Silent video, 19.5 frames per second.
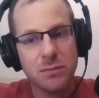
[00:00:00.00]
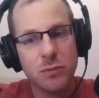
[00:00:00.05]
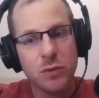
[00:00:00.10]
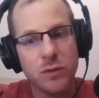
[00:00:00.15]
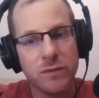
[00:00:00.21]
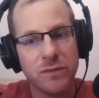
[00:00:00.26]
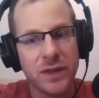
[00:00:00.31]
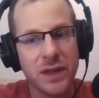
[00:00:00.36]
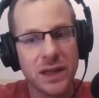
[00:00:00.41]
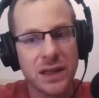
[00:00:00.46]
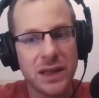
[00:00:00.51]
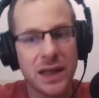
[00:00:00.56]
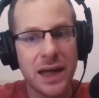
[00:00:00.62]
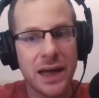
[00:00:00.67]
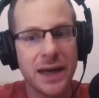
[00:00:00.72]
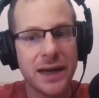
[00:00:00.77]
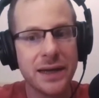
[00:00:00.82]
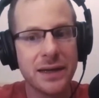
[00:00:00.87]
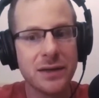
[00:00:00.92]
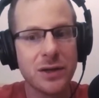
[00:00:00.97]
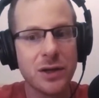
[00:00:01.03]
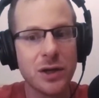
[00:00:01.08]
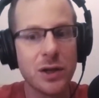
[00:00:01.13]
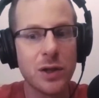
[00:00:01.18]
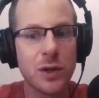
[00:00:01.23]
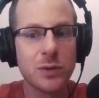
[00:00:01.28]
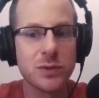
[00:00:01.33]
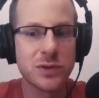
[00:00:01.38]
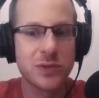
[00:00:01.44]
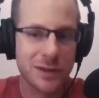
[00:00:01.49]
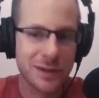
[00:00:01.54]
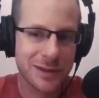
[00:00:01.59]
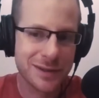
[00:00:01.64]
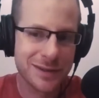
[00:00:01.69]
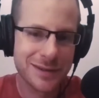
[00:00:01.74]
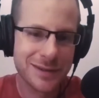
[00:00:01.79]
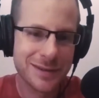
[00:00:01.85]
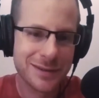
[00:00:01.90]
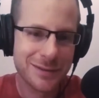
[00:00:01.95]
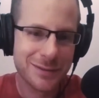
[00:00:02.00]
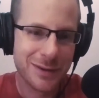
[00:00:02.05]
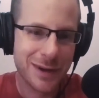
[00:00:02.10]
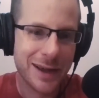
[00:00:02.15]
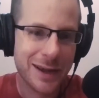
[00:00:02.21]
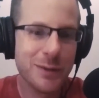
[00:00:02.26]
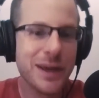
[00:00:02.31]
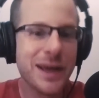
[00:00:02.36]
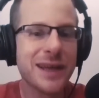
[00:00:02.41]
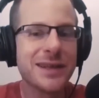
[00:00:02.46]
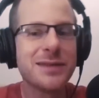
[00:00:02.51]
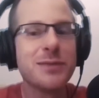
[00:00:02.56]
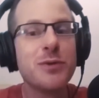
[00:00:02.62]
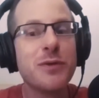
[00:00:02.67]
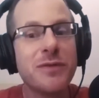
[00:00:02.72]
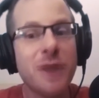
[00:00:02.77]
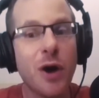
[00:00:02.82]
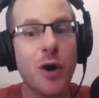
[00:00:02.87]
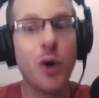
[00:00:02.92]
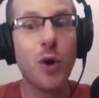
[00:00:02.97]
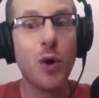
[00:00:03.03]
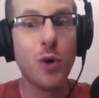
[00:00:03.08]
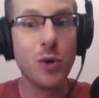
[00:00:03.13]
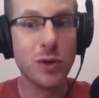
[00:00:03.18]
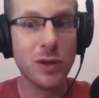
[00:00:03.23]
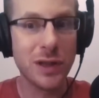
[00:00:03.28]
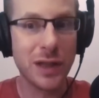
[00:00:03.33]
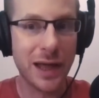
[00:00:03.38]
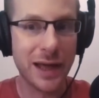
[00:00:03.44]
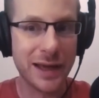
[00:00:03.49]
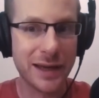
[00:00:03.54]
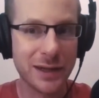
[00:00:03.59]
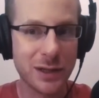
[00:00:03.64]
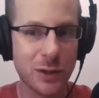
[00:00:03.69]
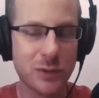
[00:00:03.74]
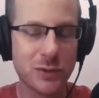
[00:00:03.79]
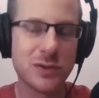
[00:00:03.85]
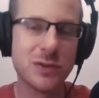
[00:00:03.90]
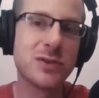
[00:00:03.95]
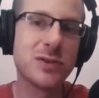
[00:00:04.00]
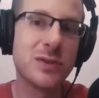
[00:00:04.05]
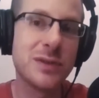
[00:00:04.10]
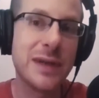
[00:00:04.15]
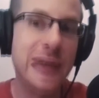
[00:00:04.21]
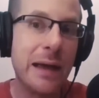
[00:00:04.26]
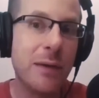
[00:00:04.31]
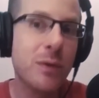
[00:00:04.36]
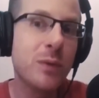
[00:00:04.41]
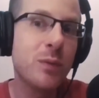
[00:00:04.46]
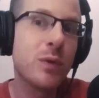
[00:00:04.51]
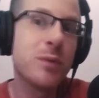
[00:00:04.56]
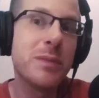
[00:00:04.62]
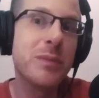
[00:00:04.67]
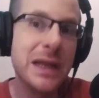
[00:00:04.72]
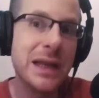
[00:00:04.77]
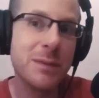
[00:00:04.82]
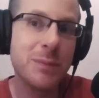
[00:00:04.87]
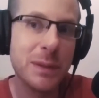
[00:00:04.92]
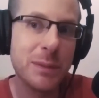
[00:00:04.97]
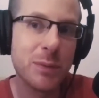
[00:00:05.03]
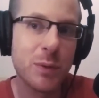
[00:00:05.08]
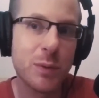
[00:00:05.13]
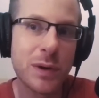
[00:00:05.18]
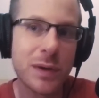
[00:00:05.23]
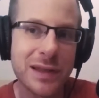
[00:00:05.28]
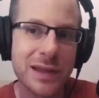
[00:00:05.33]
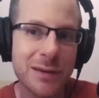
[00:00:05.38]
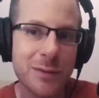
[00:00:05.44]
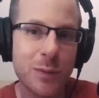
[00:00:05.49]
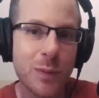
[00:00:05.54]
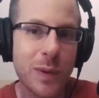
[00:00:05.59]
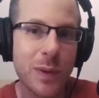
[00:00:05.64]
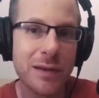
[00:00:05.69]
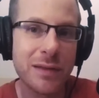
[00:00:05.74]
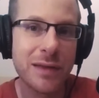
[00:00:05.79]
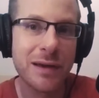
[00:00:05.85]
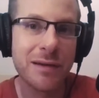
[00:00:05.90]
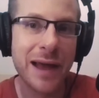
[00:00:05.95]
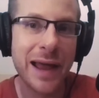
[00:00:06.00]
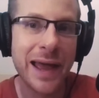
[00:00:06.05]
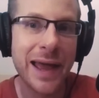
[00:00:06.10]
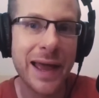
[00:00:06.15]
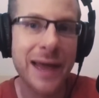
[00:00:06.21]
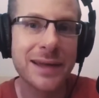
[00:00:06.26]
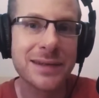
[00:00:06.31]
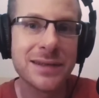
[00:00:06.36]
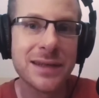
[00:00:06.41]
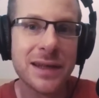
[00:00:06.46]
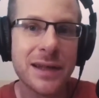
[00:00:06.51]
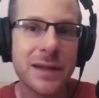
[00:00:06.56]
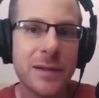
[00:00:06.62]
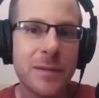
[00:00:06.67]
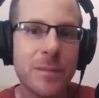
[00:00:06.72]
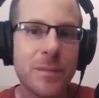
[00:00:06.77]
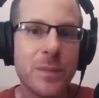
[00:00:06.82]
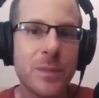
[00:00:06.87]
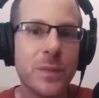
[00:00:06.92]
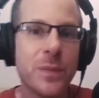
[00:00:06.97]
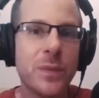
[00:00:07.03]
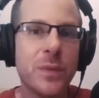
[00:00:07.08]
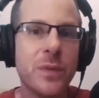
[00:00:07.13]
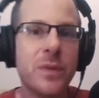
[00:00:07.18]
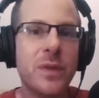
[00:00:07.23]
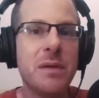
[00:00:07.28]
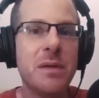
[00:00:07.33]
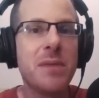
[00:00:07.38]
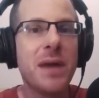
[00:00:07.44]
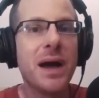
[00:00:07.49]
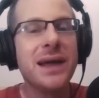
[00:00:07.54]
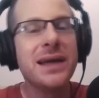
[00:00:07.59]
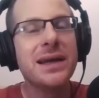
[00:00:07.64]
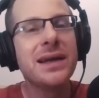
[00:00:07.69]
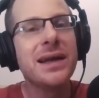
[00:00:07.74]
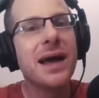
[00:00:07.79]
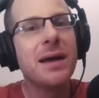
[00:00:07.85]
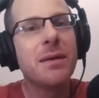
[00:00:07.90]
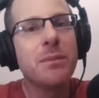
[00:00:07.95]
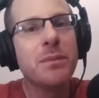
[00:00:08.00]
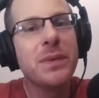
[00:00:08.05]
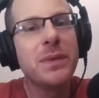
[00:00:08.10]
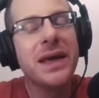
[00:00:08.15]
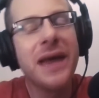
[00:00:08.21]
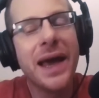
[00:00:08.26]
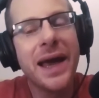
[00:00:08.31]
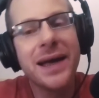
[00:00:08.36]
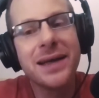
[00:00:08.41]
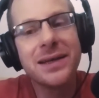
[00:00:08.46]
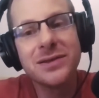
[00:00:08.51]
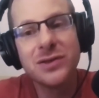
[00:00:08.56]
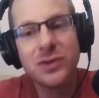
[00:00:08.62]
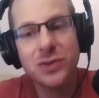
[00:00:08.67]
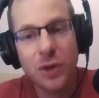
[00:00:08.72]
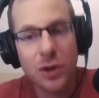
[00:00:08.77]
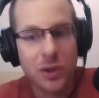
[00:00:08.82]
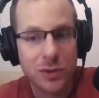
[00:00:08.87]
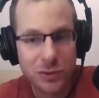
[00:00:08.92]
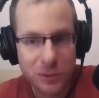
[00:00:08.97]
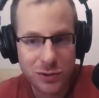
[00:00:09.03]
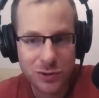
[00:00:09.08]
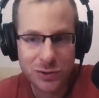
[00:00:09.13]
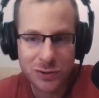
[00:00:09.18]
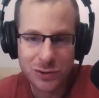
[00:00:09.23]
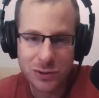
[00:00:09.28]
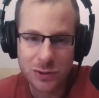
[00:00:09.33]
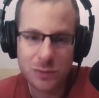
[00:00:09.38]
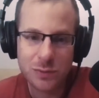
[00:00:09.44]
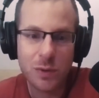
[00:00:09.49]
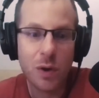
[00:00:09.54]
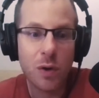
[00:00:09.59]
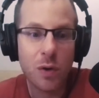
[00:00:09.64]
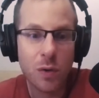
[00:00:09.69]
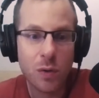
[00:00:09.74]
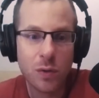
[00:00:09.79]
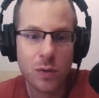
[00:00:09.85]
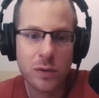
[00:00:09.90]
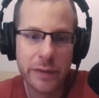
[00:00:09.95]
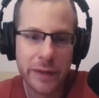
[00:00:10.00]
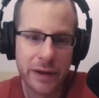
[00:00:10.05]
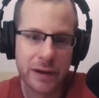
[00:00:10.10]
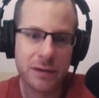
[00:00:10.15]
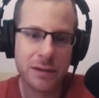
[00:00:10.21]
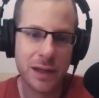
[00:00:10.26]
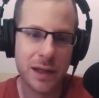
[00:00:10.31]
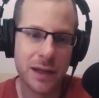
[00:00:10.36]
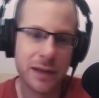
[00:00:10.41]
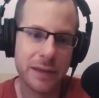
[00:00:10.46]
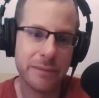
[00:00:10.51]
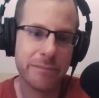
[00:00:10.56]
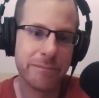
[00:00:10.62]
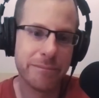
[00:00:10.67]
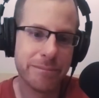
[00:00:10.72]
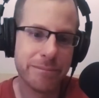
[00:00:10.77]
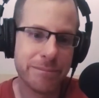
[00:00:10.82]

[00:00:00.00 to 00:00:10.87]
to move the line closer right? We get to move the whole line closer. So now when we're meeting people where they're where they're at, they might not be as staunch to hold their line.